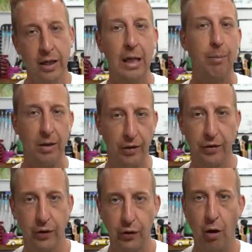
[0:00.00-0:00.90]

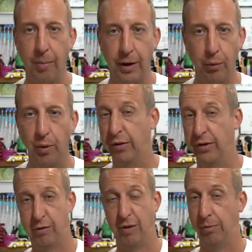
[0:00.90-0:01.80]
clipless style pedal, whether
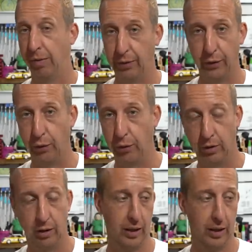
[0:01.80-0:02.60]
it's a Crank Brothers or